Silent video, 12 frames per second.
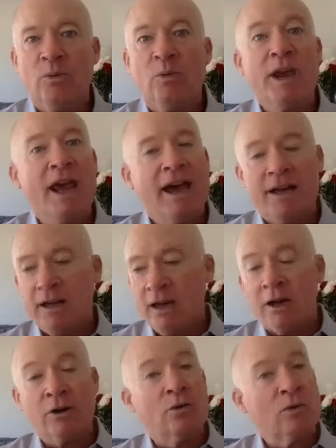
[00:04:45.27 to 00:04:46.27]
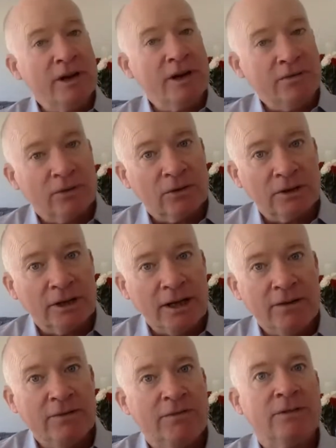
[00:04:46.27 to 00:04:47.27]
We had a grief
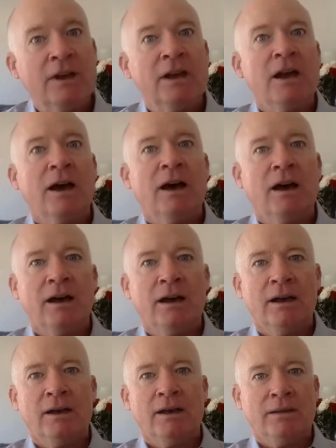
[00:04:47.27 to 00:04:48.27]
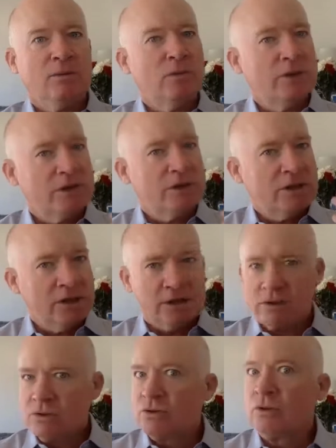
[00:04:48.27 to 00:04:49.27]
relief, which
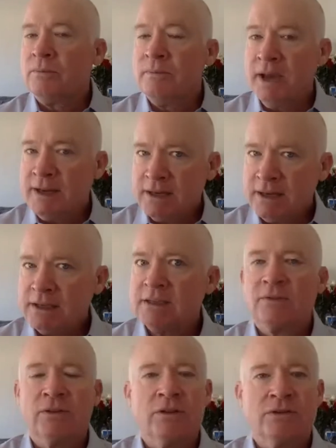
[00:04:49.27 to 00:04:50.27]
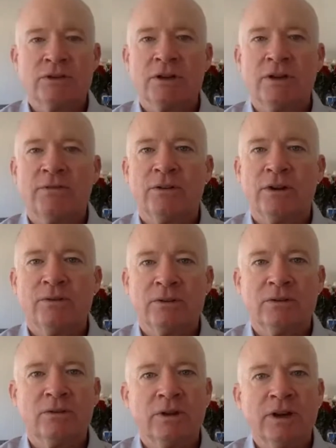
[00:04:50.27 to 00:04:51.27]
is tremendous for those suffering
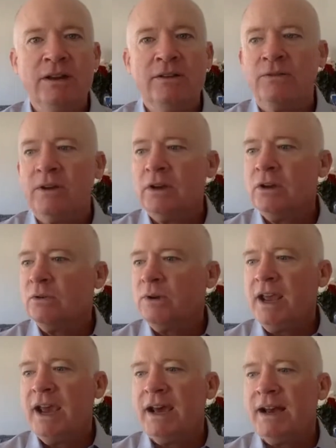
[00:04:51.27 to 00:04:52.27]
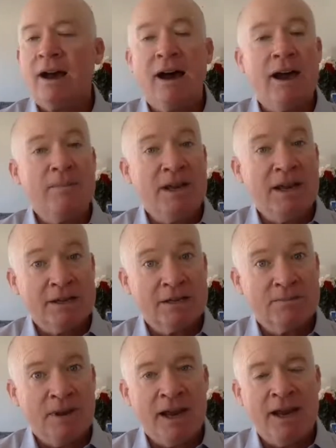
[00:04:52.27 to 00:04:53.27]
with grief. We had
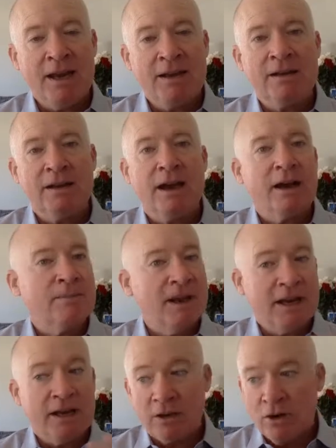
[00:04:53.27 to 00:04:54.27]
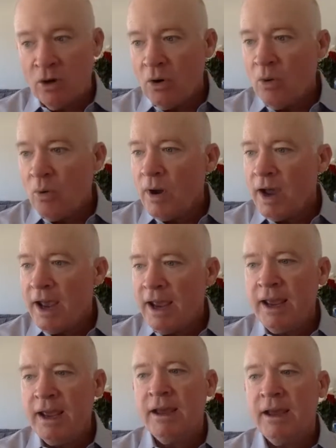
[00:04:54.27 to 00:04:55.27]
IBS pain, how to make it go
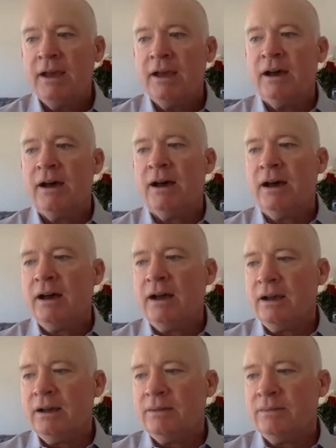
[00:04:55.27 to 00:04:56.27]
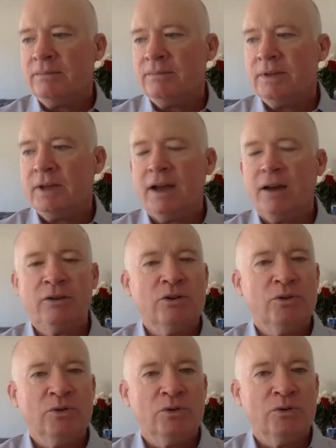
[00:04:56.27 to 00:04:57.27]
away, how
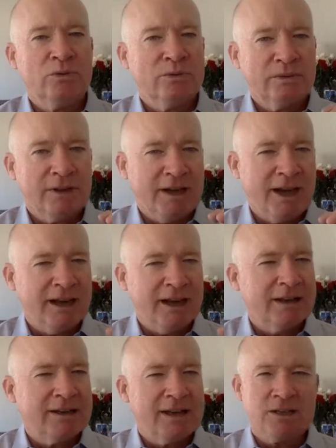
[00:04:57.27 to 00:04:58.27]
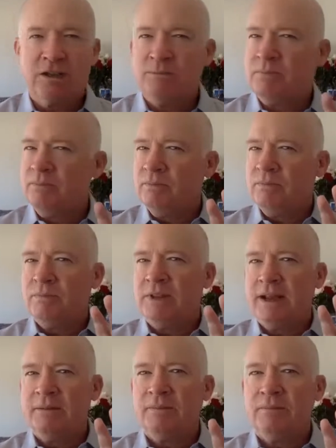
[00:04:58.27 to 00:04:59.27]
to get attention
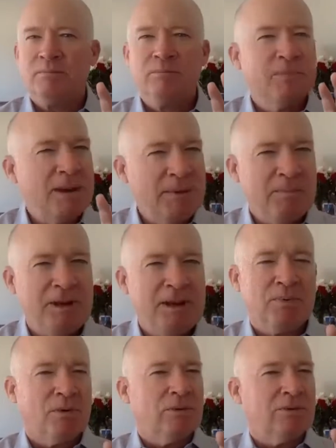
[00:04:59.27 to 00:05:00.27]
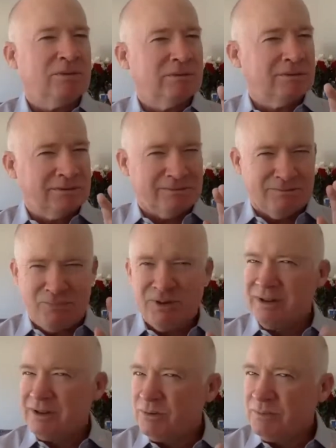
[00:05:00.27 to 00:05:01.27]
that maybe people
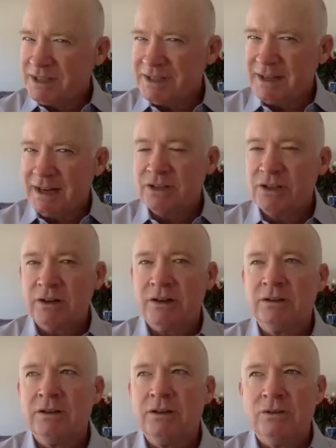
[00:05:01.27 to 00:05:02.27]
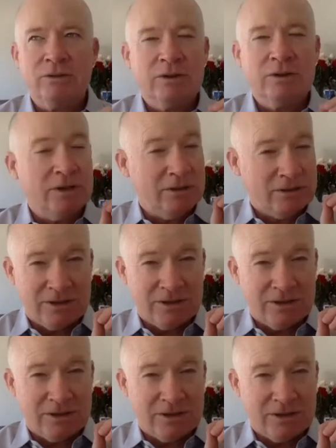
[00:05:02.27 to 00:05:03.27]
putting too much attention on you, and you just